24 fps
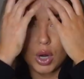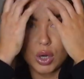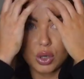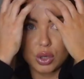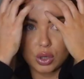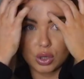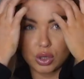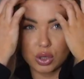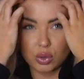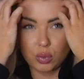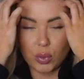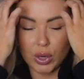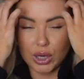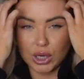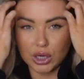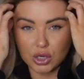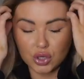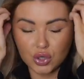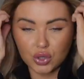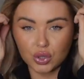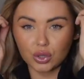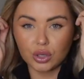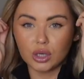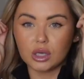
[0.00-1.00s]
You could wear
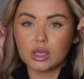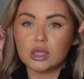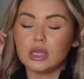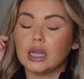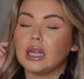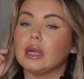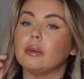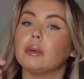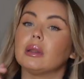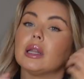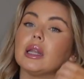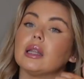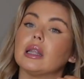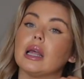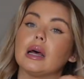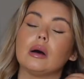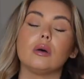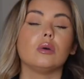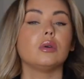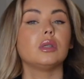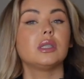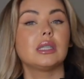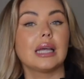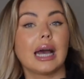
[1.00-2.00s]
it during the day with
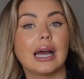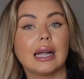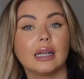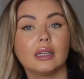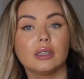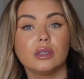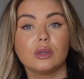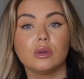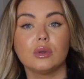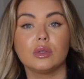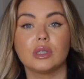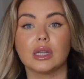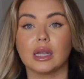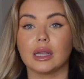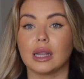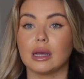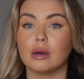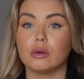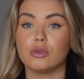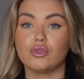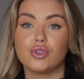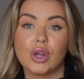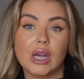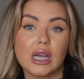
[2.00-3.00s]
little sandals and a
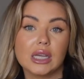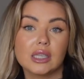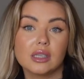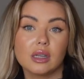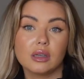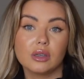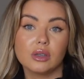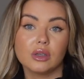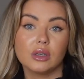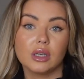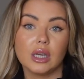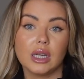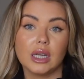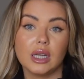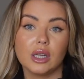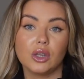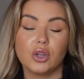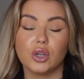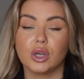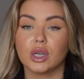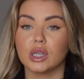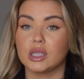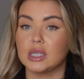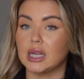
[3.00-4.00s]
little dress underneath.
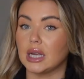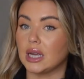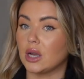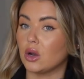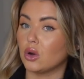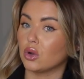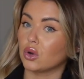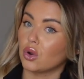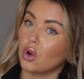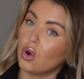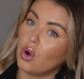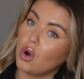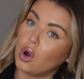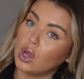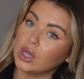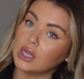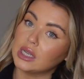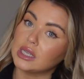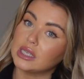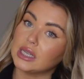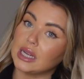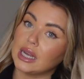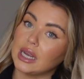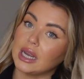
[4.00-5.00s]
You could take it on
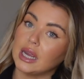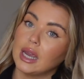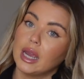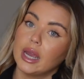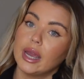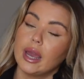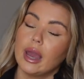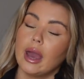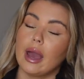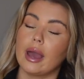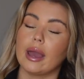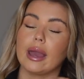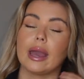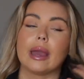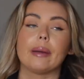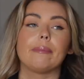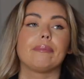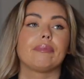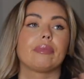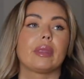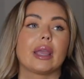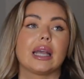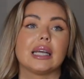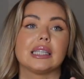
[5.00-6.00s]
holiday
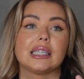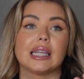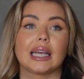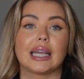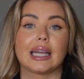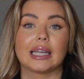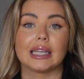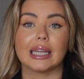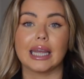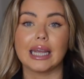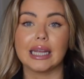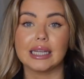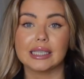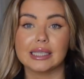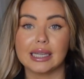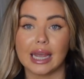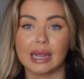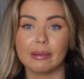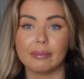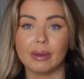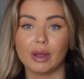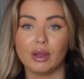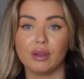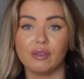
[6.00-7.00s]
as like a
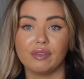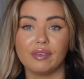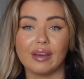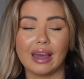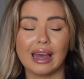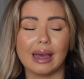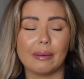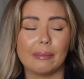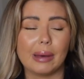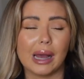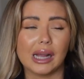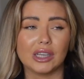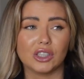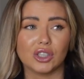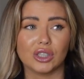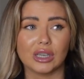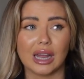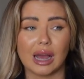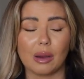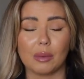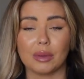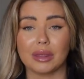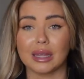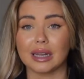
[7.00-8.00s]
nighttime outfit. Imagine
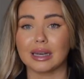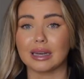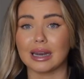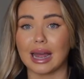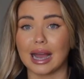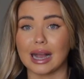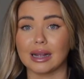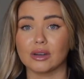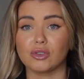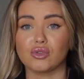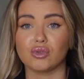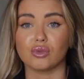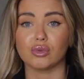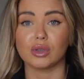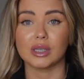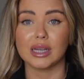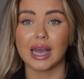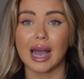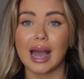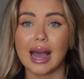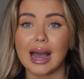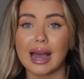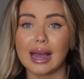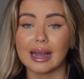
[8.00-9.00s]
that with a natural
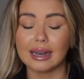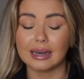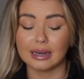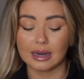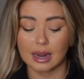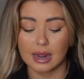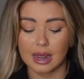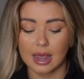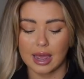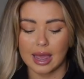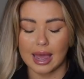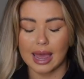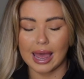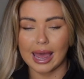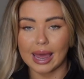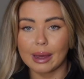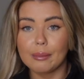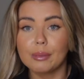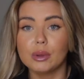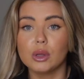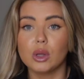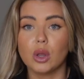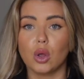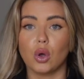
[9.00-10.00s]
tan. It
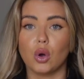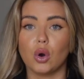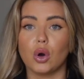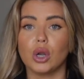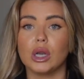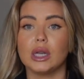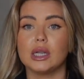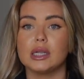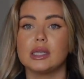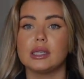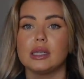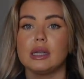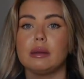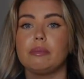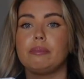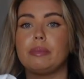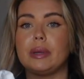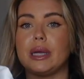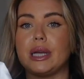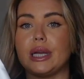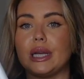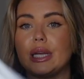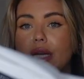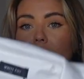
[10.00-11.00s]
will honestly
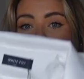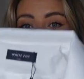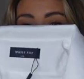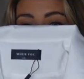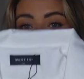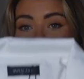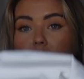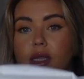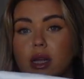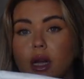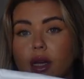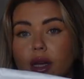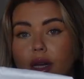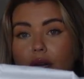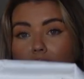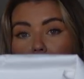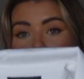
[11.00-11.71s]
be stunning.